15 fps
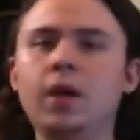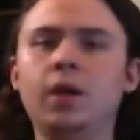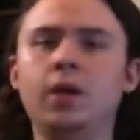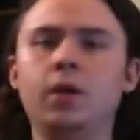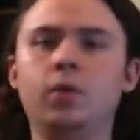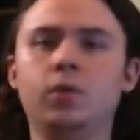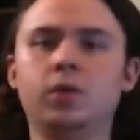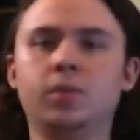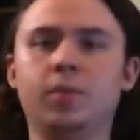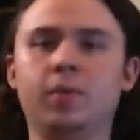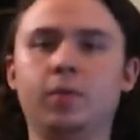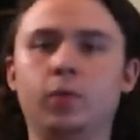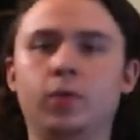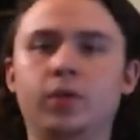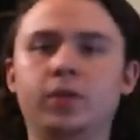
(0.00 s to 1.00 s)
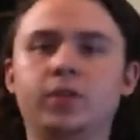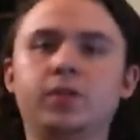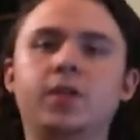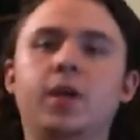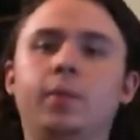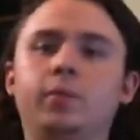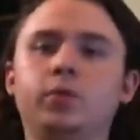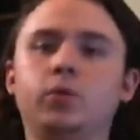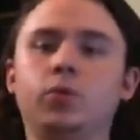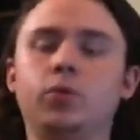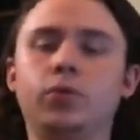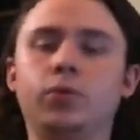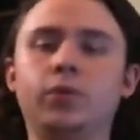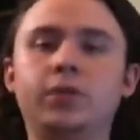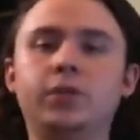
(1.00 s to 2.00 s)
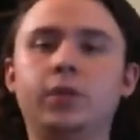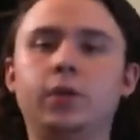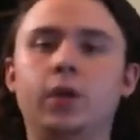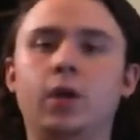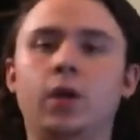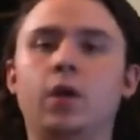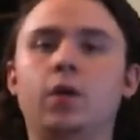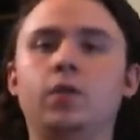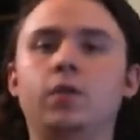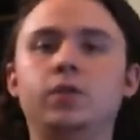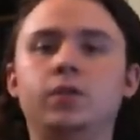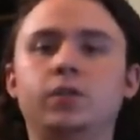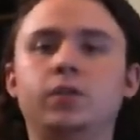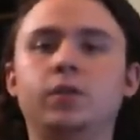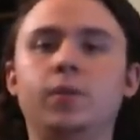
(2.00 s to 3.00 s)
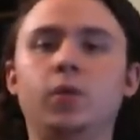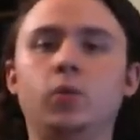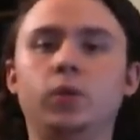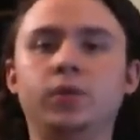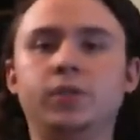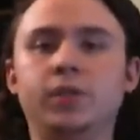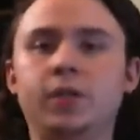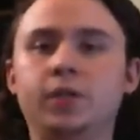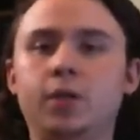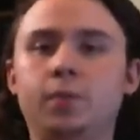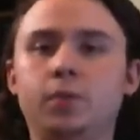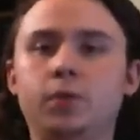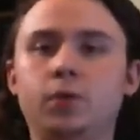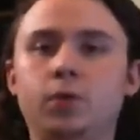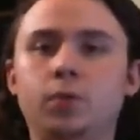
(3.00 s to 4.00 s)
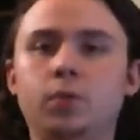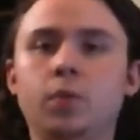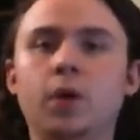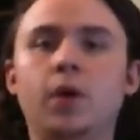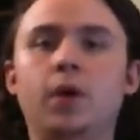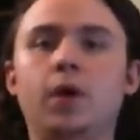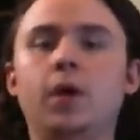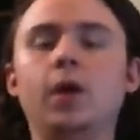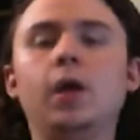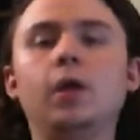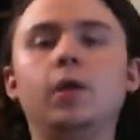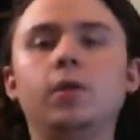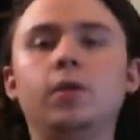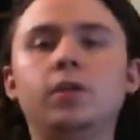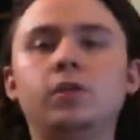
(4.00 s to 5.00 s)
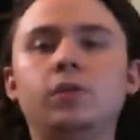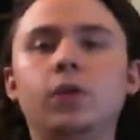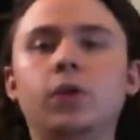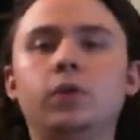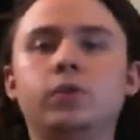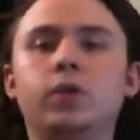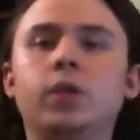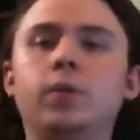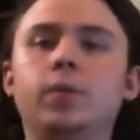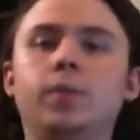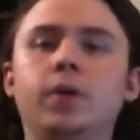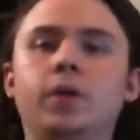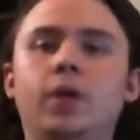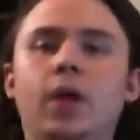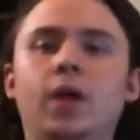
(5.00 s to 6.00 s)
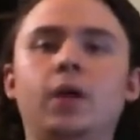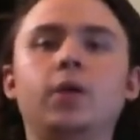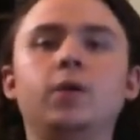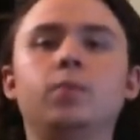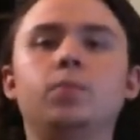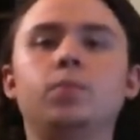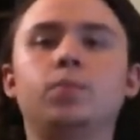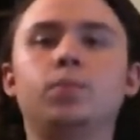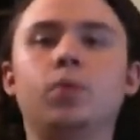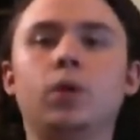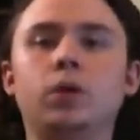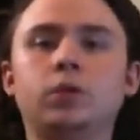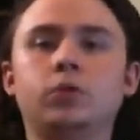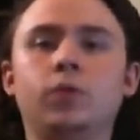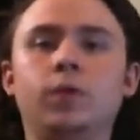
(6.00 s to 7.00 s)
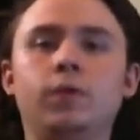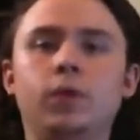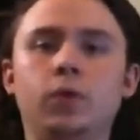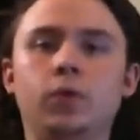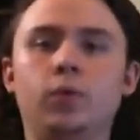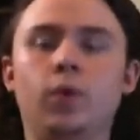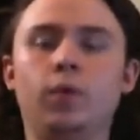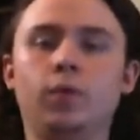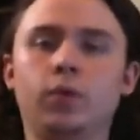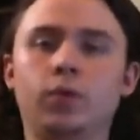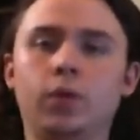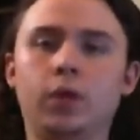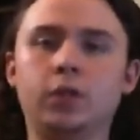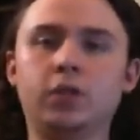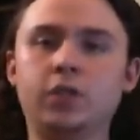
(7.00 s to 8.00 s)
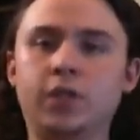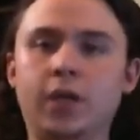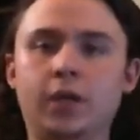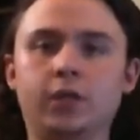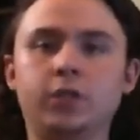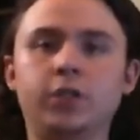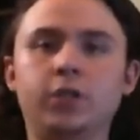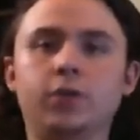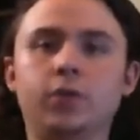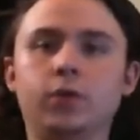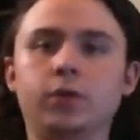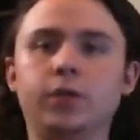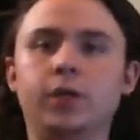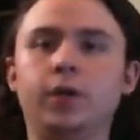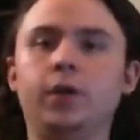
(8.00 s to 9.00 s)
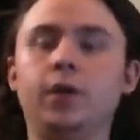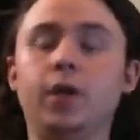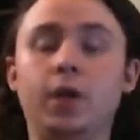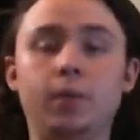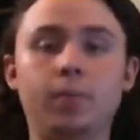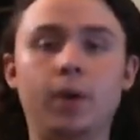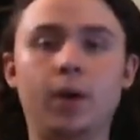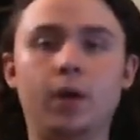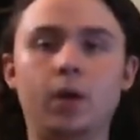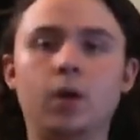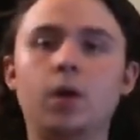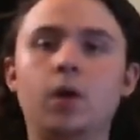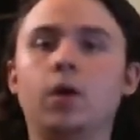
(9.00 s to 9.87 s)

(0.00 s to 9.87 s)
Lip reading: Hey, what's up everyone, this is Gamers with Reason. This is going to be Wednesday's episode, and this video is going to be a product review over the Logitech G13 Gamepad.